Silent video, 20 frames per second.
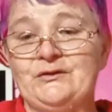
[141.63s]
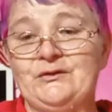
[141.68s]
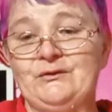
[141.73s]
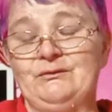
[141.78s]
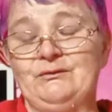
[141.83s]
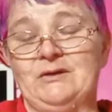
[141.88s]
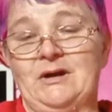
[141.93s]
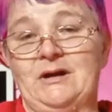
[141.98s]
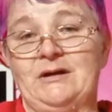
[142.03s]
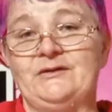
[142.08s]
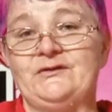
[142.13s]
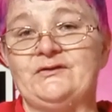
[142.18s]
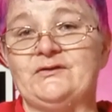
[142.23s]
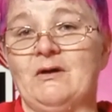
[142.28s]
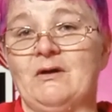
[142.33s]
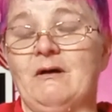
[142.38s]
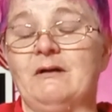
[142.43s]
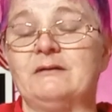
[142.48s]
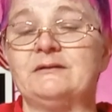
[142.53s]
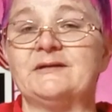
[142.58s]
two large
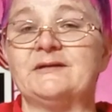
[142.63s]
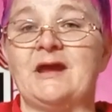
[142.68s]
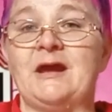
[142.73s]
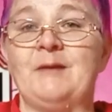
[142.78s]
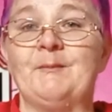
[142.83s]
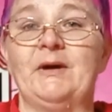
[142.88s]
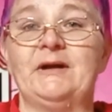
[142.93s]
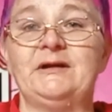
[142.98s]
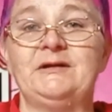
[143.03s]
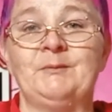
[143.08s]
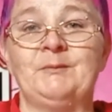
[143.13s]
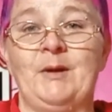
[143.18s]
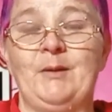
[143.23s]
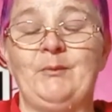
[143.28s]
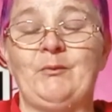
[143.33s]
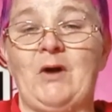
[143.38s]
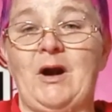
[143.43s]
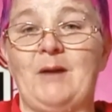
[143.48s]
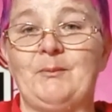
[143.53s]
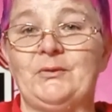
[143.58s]
dogs came onto
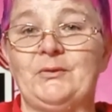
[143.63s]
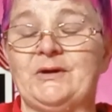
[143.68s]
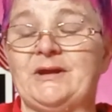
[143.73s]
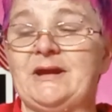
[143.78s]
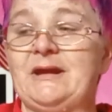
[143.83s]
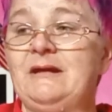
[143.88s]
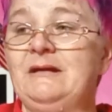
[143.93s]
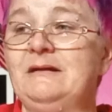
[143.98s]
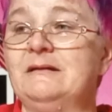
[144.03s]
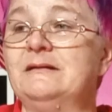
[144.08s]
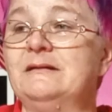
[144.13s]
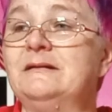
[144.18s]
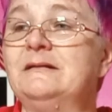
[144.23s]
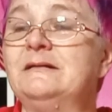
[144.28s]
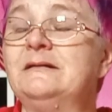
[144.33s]
my property